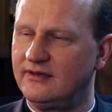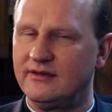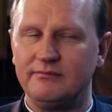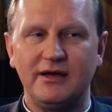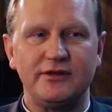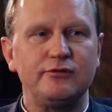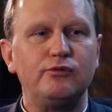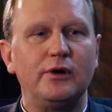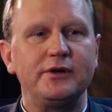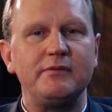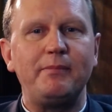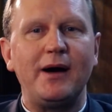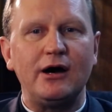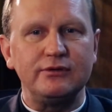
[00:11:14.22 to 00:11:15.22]
But what
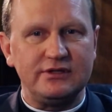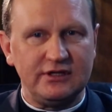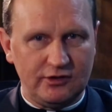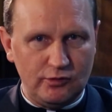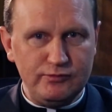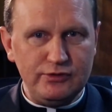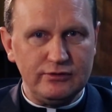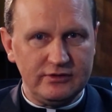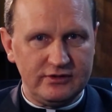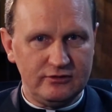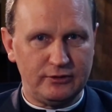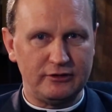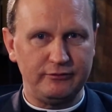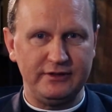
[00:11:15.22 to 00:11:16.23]
about the community
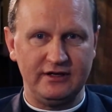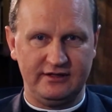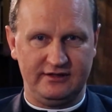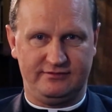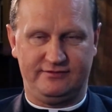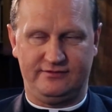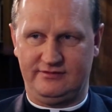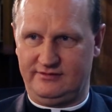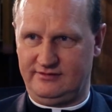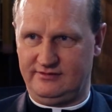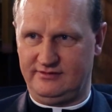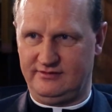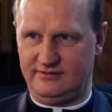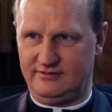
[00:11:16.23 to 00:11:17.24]
where we live,
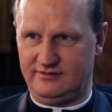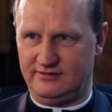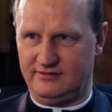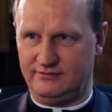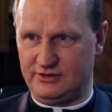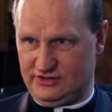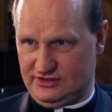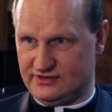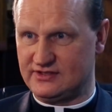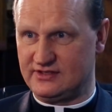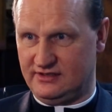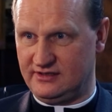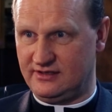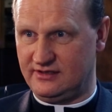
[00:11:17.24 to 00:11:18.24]
which is
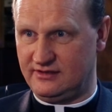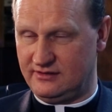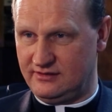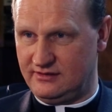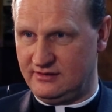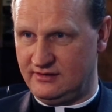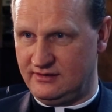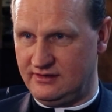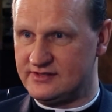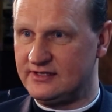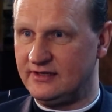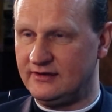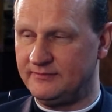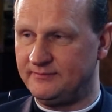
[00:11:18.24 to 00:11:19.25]
the
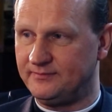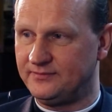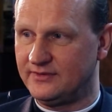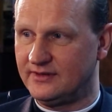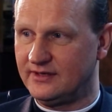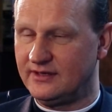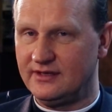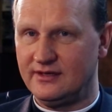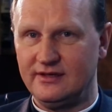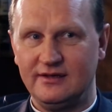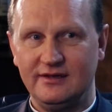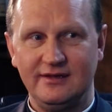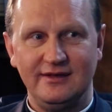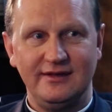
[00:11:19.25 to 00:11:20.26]
city?
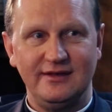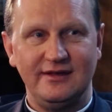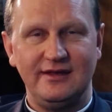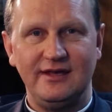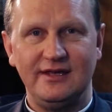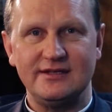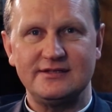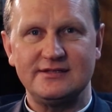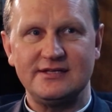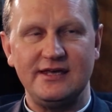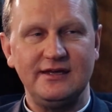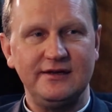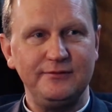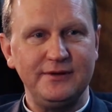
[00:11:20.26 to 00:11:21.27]
And
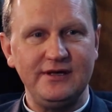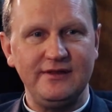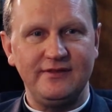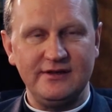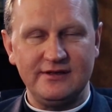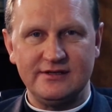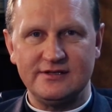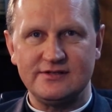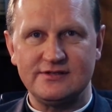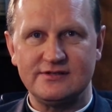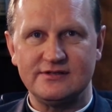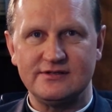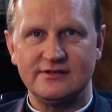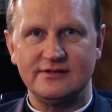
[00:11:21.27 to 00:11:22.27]
take away
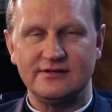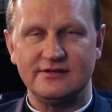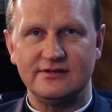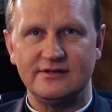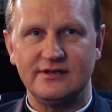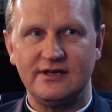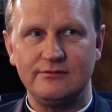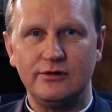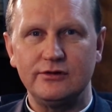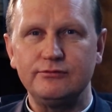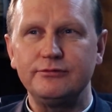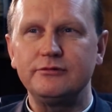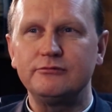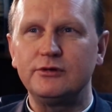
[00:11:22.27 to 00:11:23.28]
this, and what
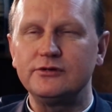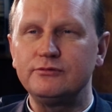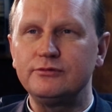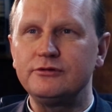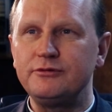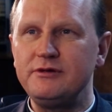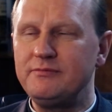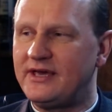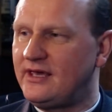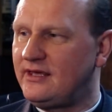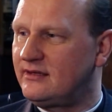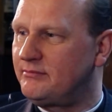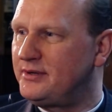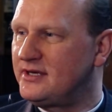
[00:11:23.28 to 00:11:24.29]
would remain?
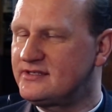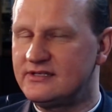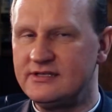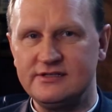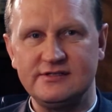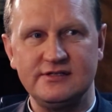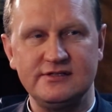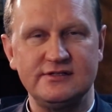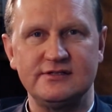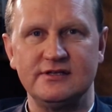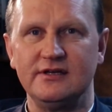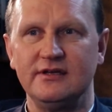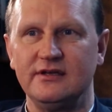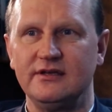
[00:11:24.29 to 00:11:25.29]
The businesses,
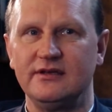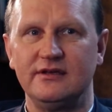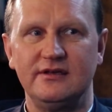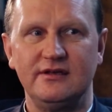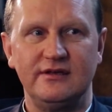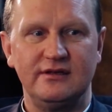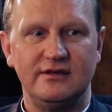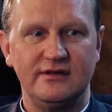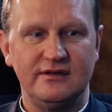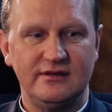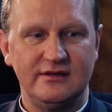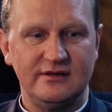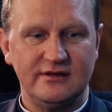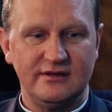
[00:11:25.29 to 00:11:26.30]

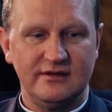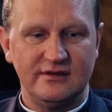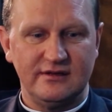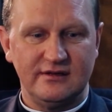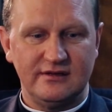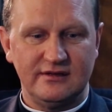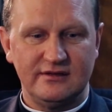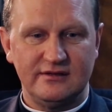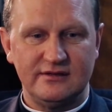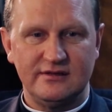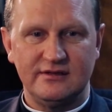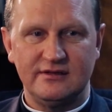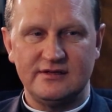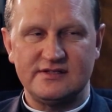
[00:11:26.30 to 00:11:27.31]

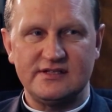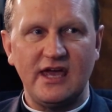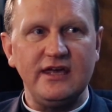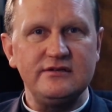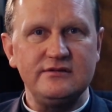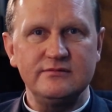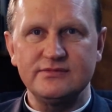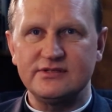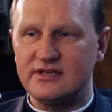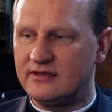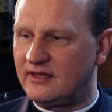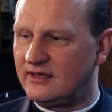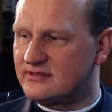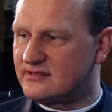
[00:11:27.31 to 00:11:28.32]
the stadiums, and
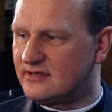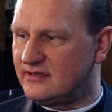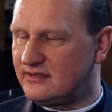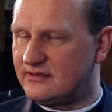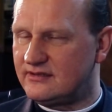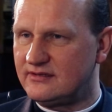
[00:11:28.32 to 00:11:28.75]
that's it?